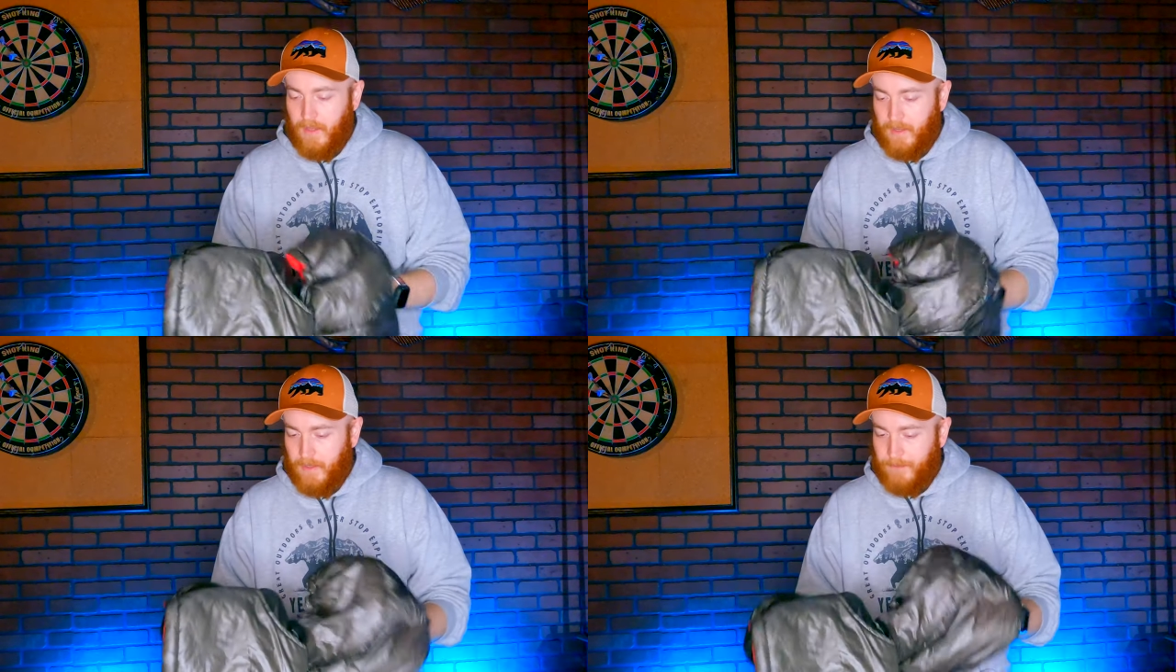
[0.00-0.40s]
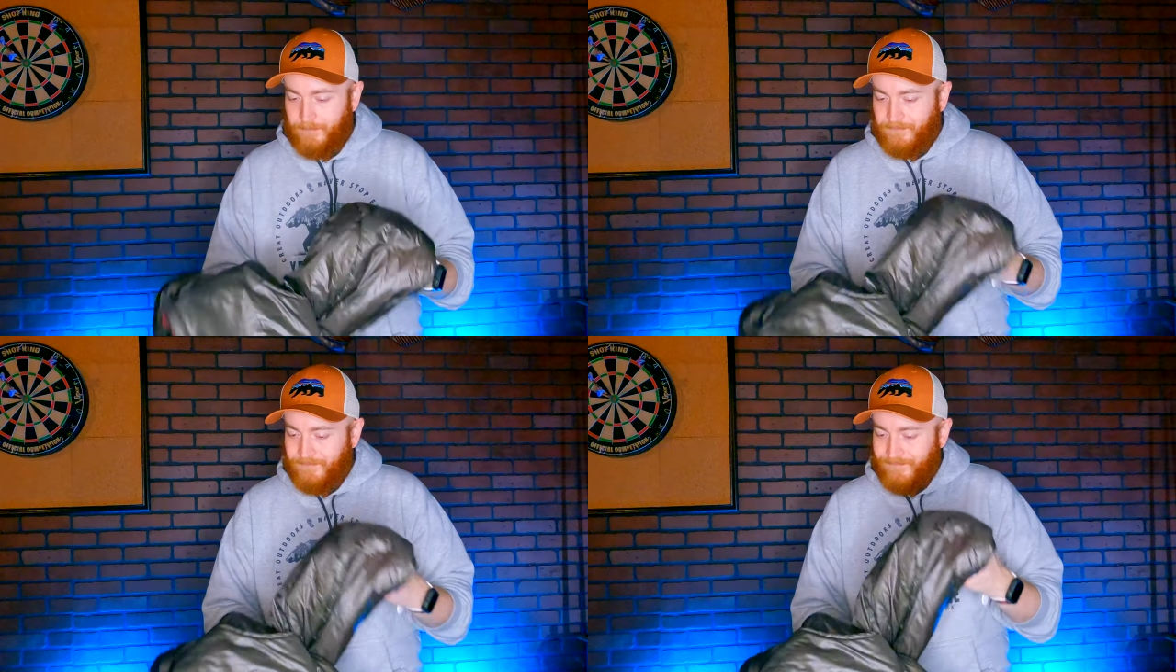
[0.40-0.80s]

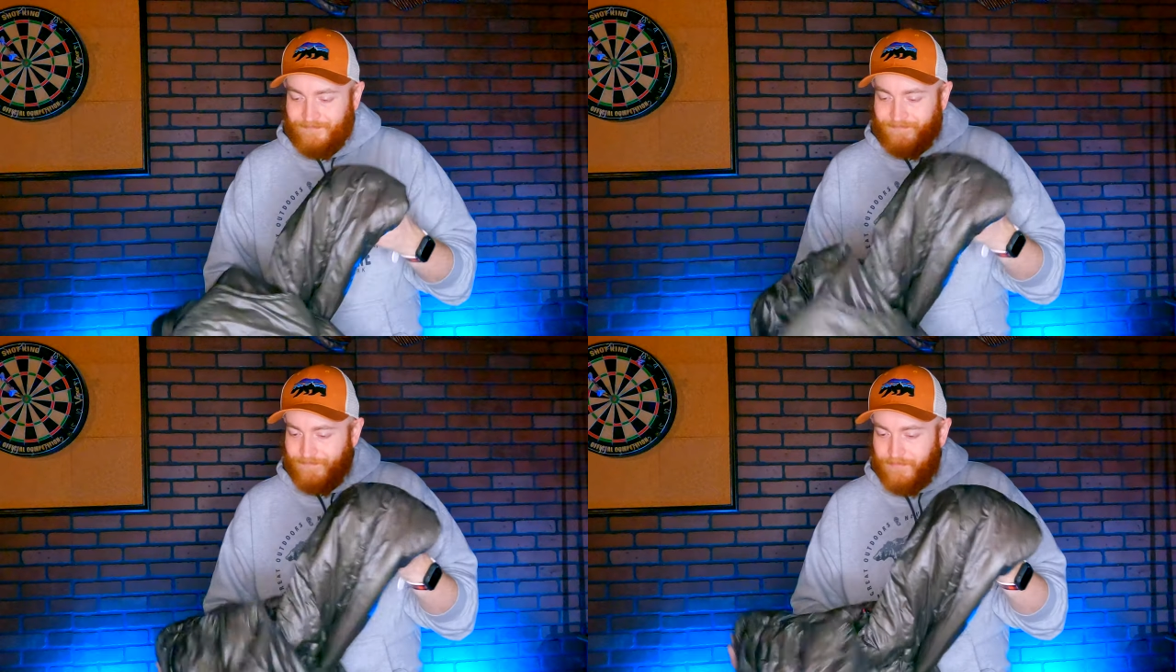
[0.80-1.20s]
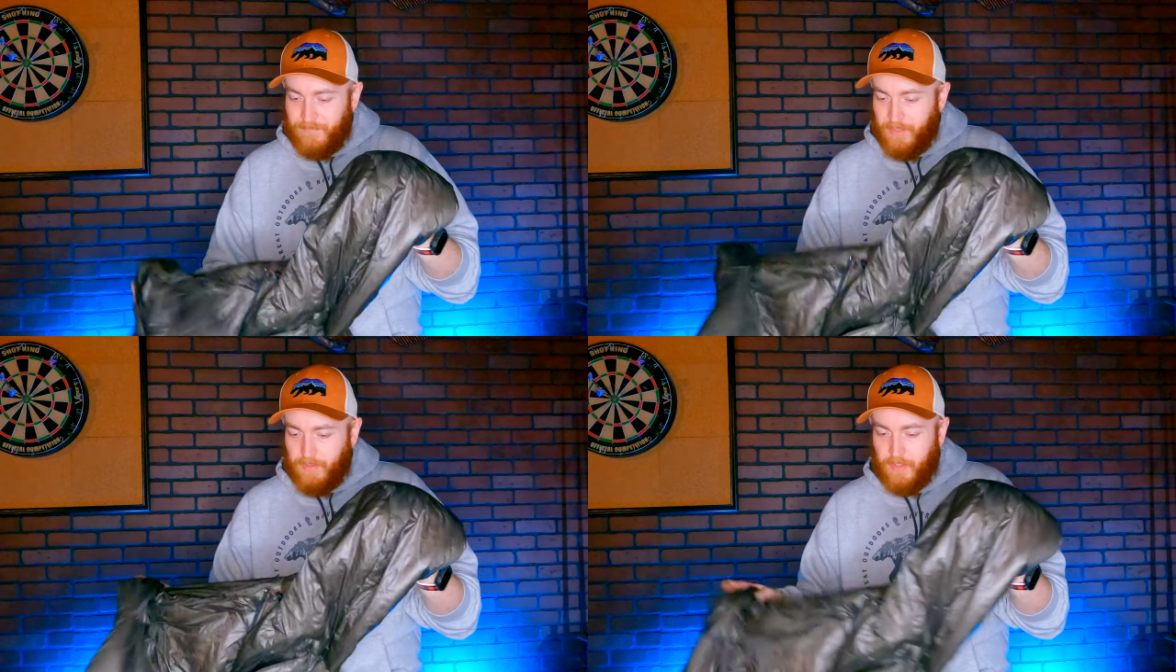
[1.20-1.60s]
Um,
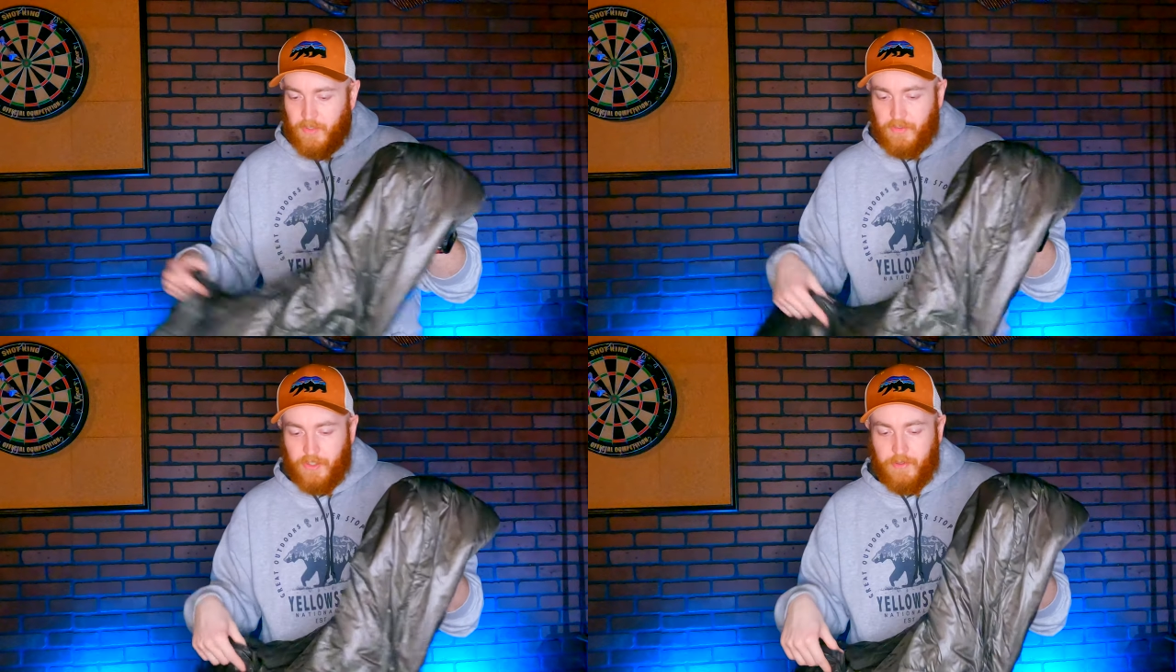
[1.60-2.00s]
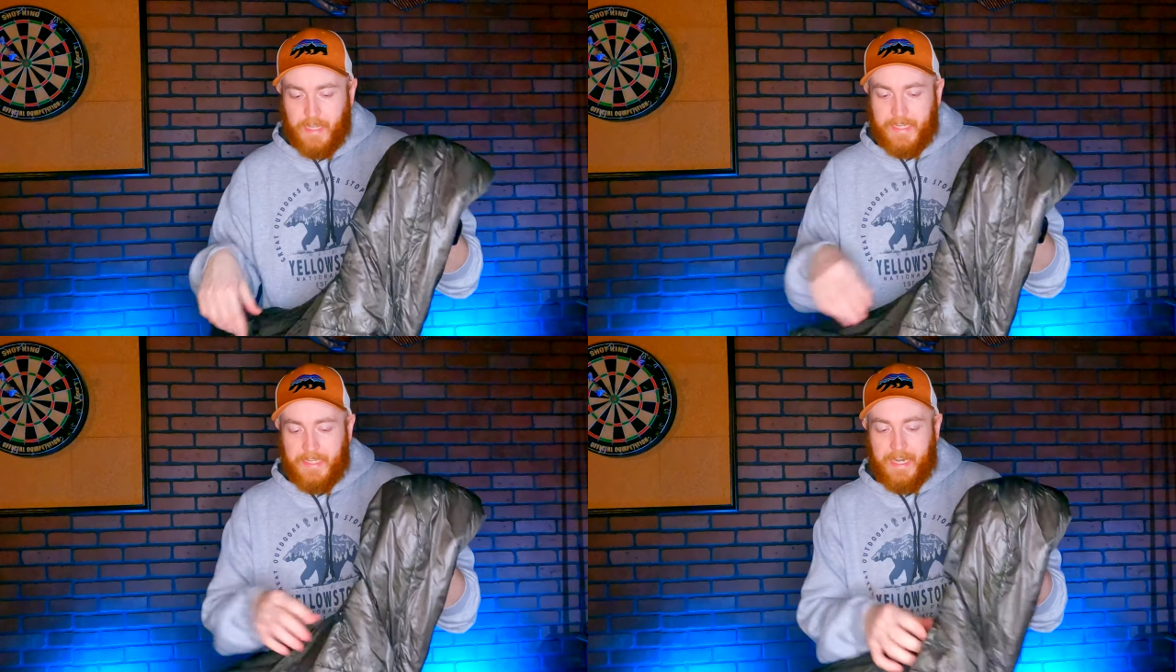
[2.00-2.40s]
so
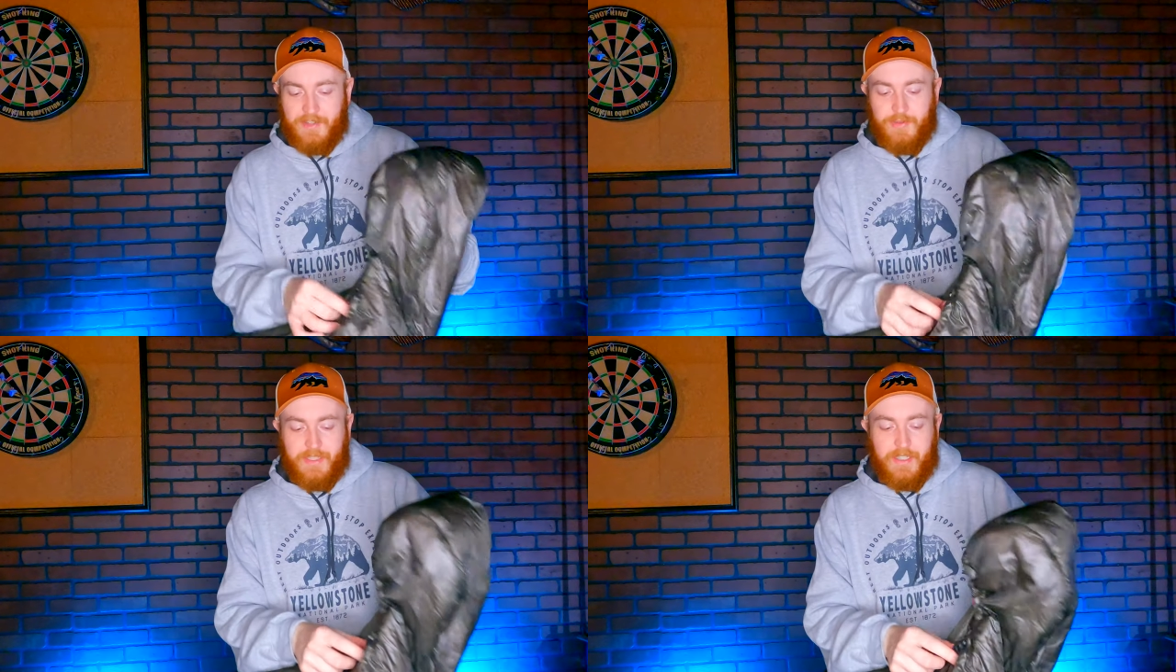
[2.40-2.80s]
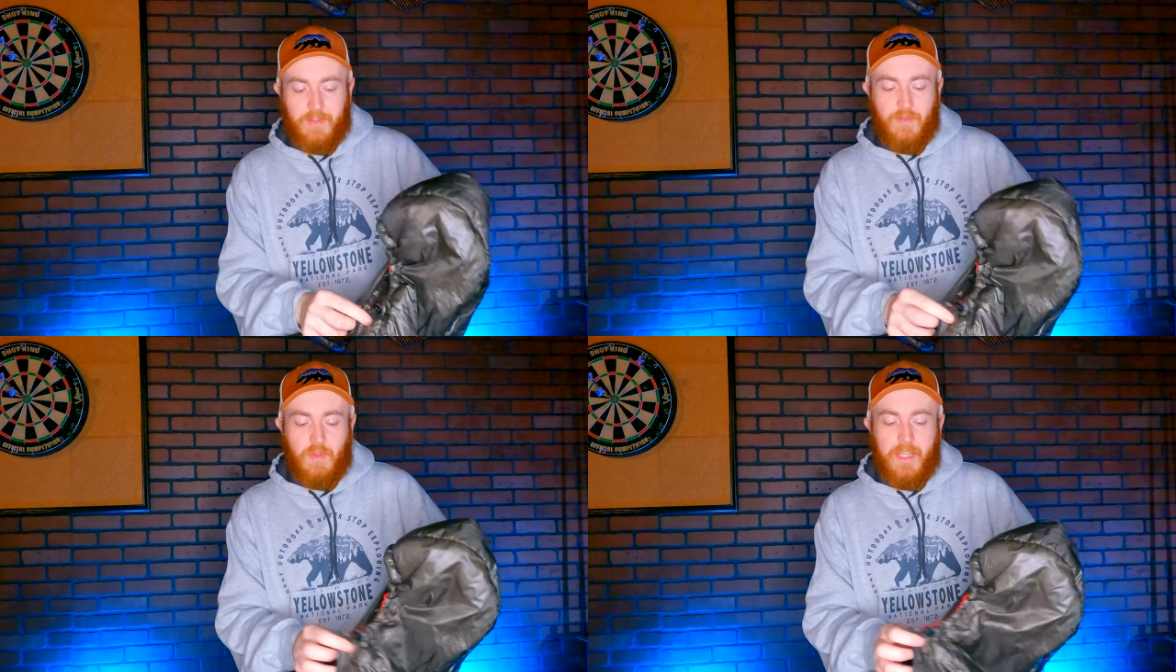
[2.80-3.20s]
I can
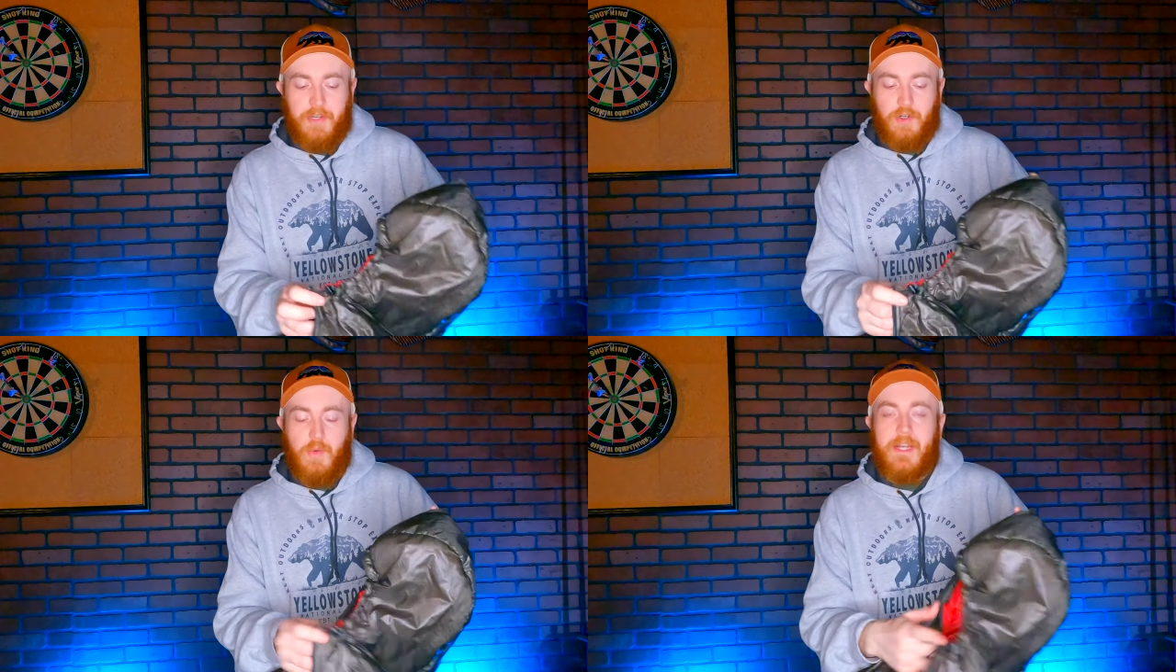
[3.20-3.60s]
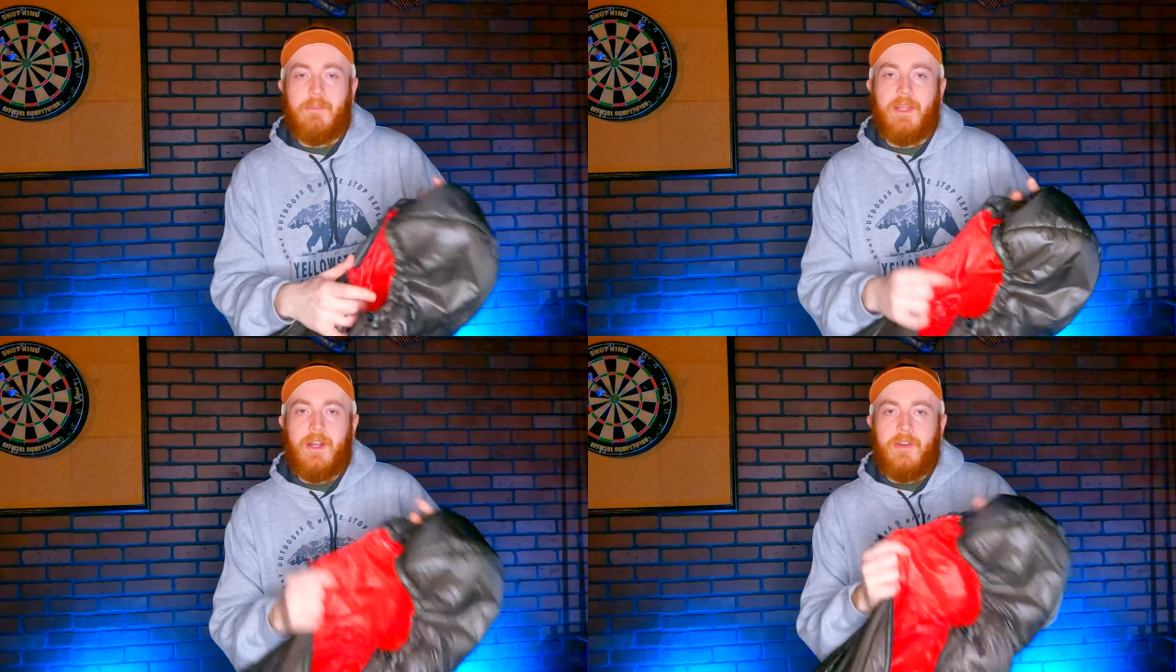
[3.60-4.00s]
actually layer quite a
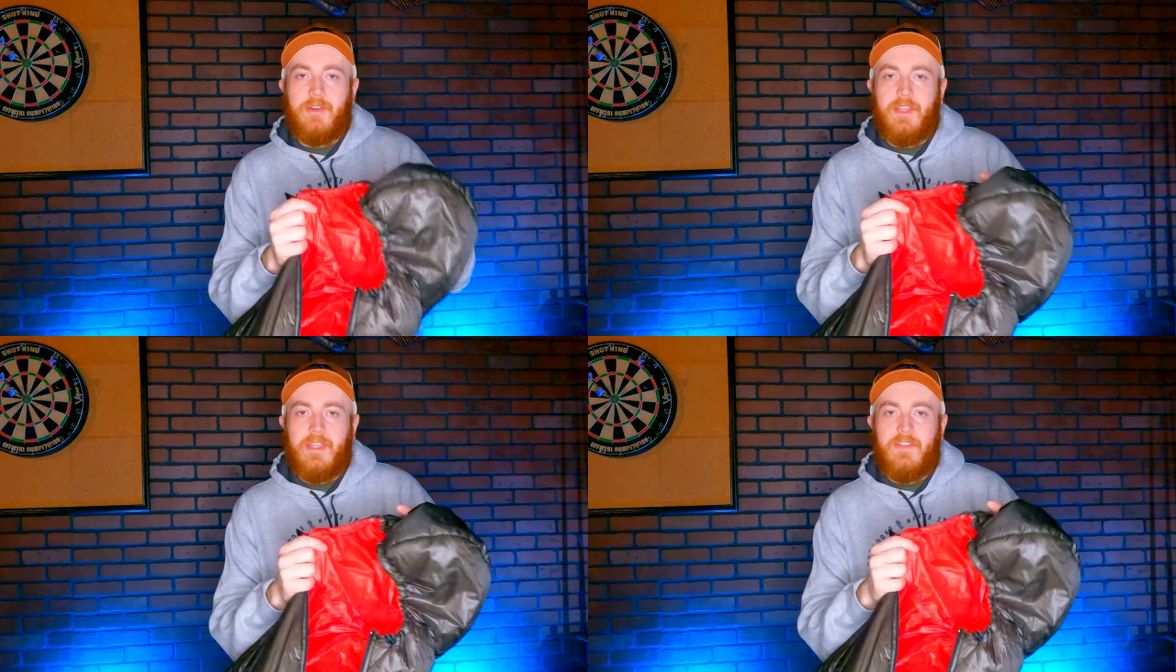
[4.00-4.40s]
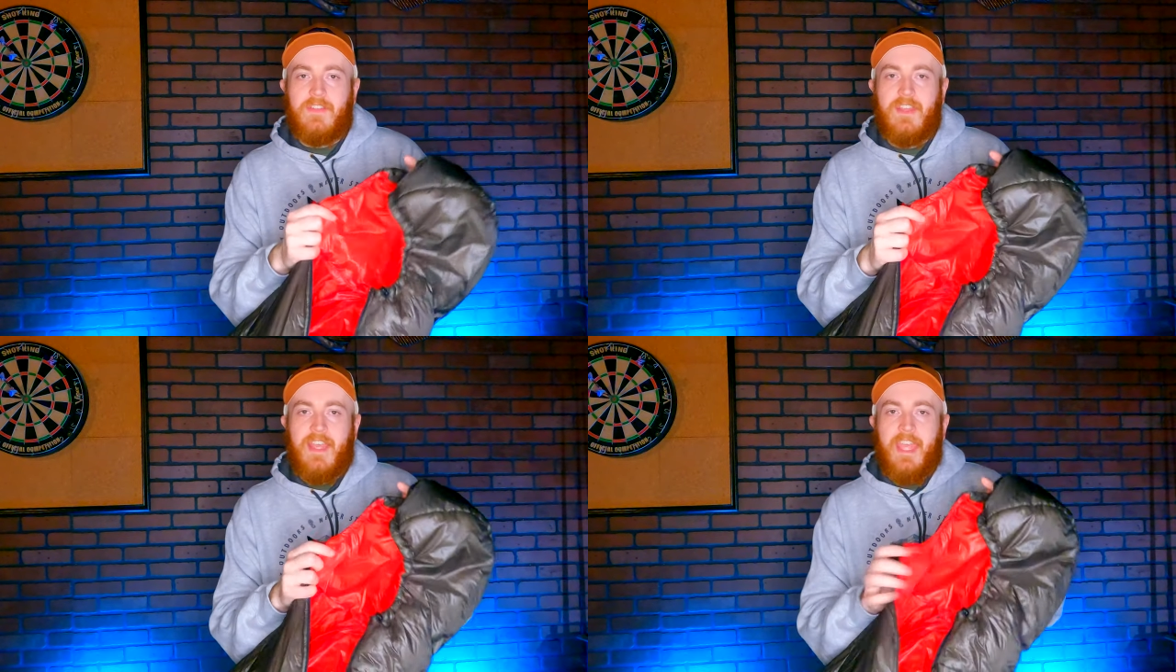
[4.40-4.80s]
bit under
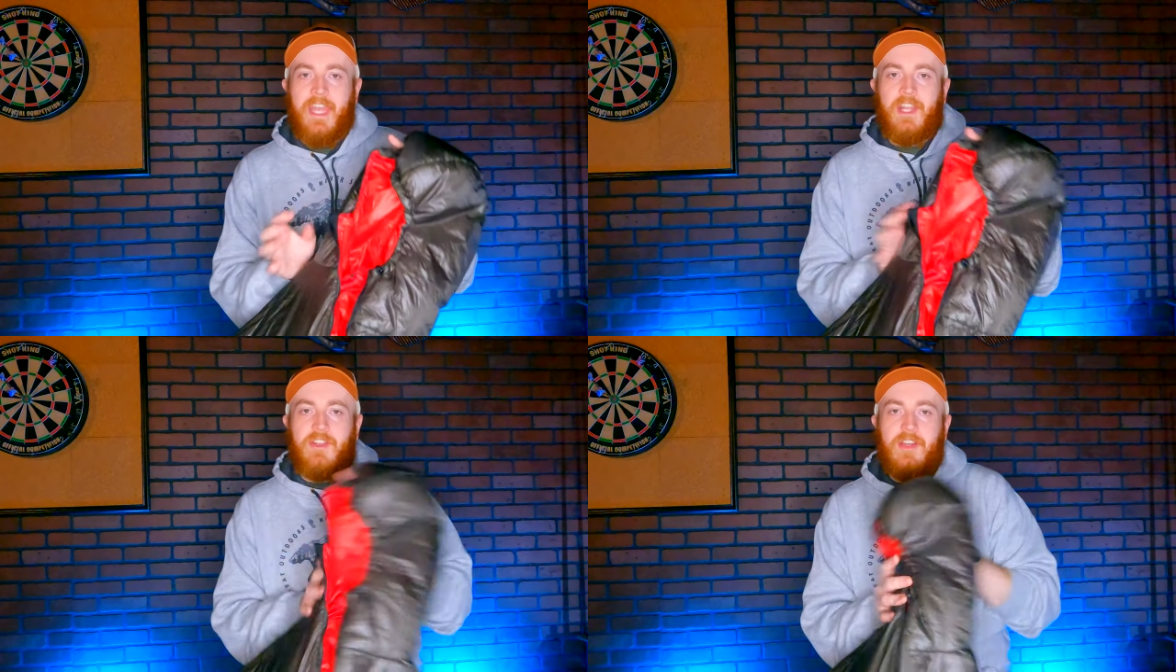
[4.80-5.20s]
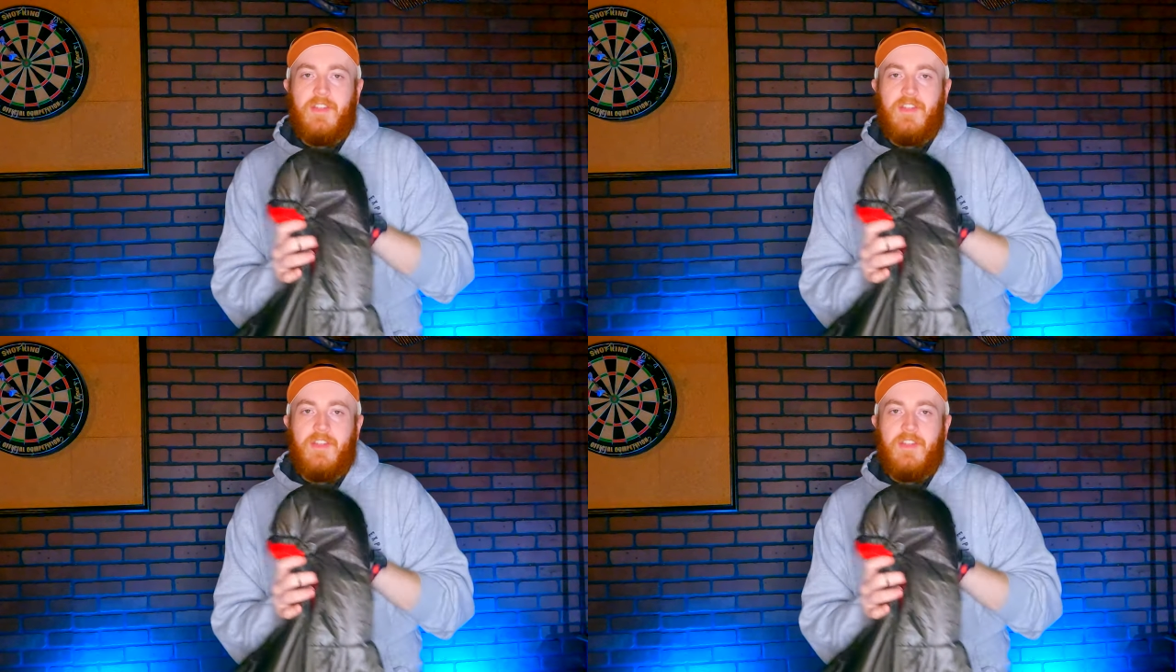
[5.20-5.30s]
this. And it